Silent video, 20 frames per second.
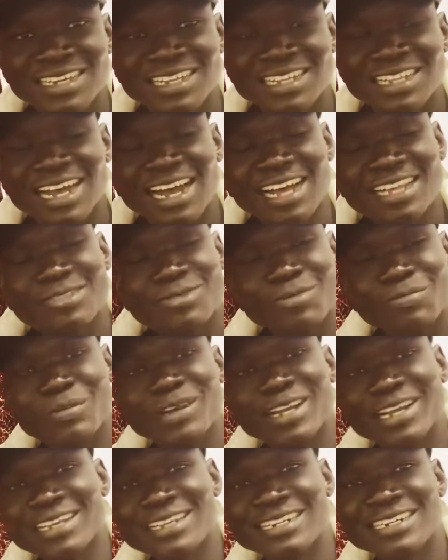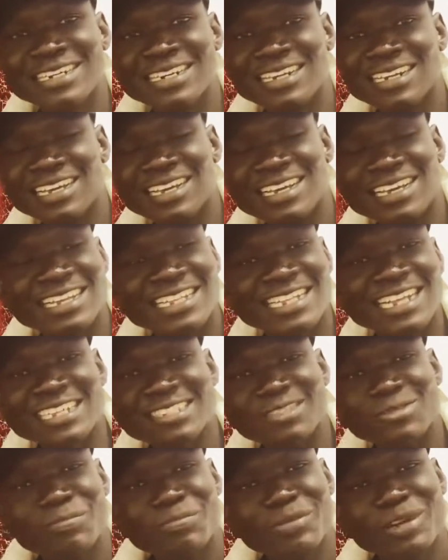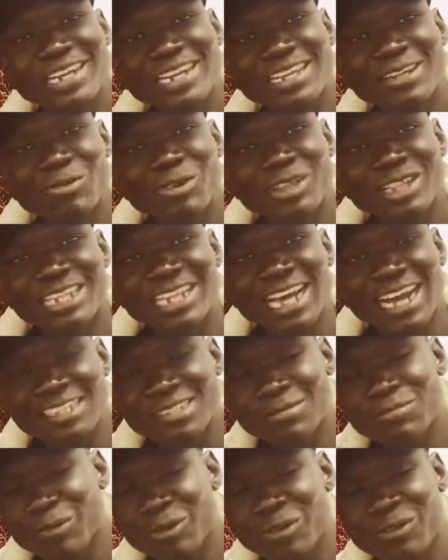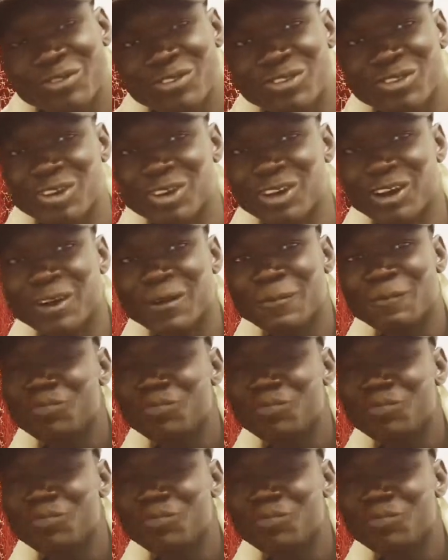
he has to bring it with dance moves, you know.